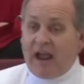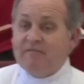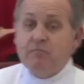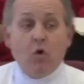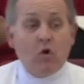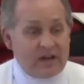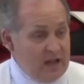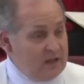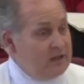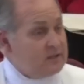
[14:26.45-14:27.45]
to have more
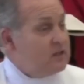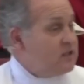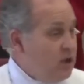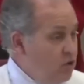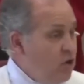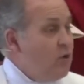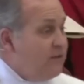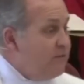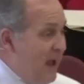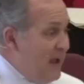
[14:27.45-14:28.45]
delegates because they're
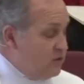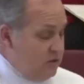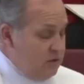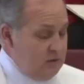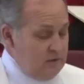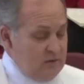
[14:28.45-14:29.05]
growing faster.